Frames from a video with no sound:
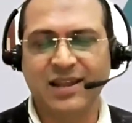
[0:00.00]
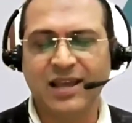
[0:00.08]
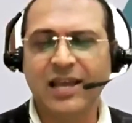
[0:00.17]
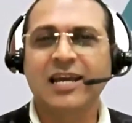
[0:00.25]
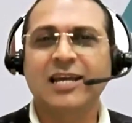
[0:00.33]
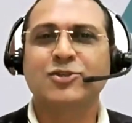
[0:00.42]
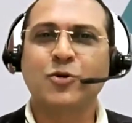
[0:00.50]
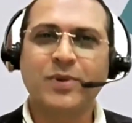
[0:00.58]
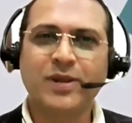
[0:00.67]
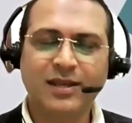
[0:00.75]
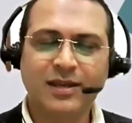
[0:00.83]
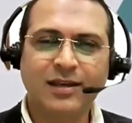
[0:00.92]
and so
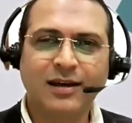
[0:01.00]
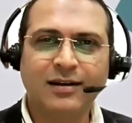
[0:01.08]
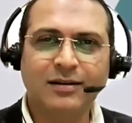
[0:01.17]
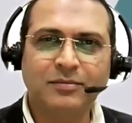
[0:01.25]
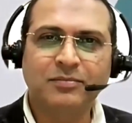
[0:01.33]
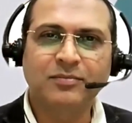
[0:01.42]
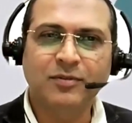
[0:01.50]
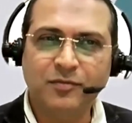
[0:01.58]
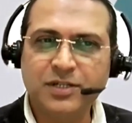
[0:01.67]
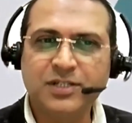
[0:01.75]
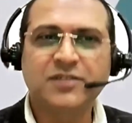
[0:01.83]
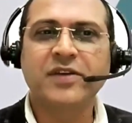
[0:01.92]
many
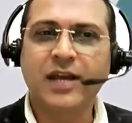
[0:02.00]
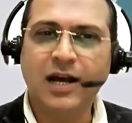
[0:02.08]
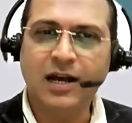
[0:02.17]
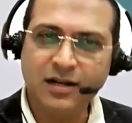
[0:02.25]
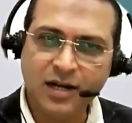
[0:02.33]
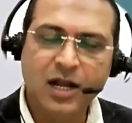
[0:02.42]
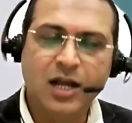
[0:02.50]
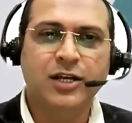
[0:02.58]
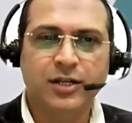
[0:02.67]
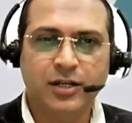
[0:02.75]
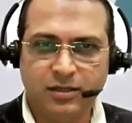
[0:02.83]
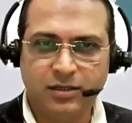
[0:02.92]
words we are
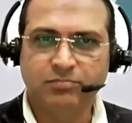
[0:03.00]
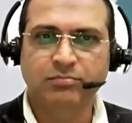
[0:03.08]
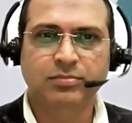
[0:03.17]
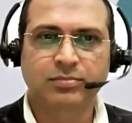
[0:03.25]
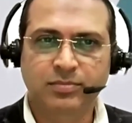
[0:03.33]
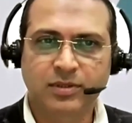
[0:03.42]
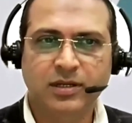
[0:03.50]
um,